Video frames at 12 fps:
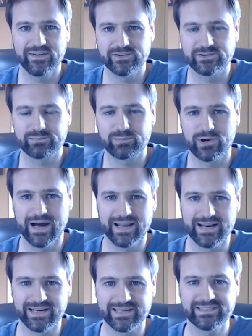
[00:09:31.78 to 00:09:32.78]
those
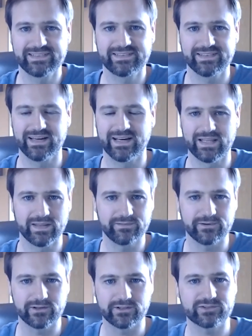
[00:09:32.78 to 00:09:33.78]
products, the
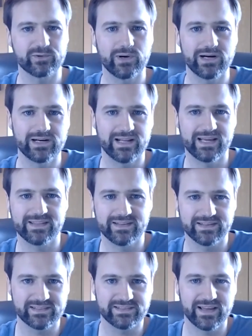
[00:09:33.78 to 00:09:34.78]
first one and
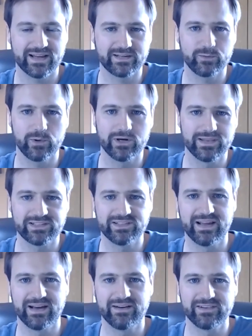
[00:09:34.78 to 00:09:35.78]
the second one that
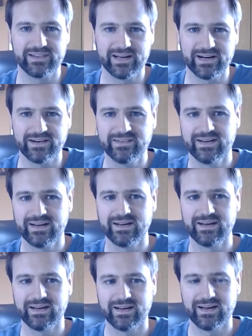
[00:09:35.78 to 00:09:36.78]
you have in there,
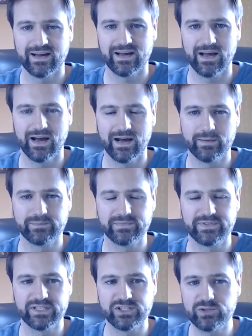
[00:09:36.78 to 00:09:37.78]

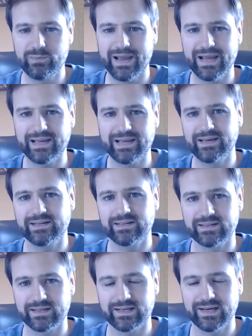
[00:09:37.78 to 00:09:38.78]
did you make
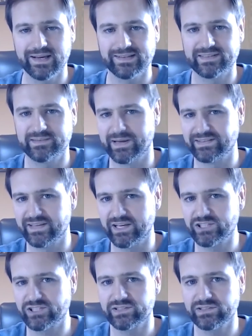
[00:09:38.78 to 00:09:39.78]

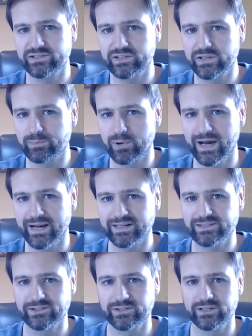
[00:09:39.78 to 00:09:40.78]
customizations to the
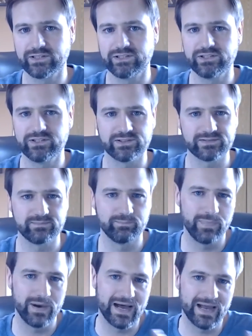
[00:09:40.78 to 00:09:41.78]
product, or did you
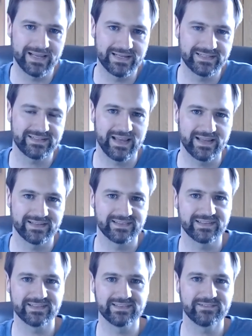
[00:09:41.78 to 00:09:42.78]
just buy it as
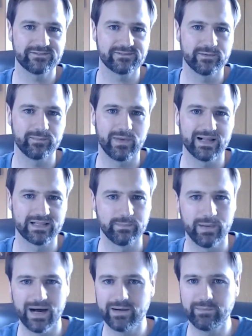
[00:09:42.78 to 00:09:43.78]
is from
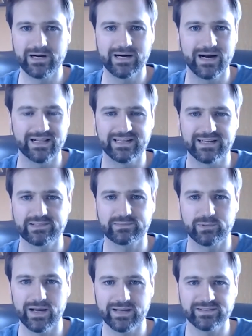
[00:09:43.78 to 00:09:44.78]
Alibaba,
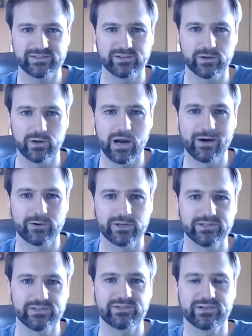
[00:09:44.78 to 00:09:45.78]
AliExpress, or how are
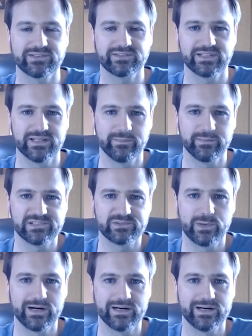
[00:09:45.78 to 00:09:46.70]
you sourcing them as well?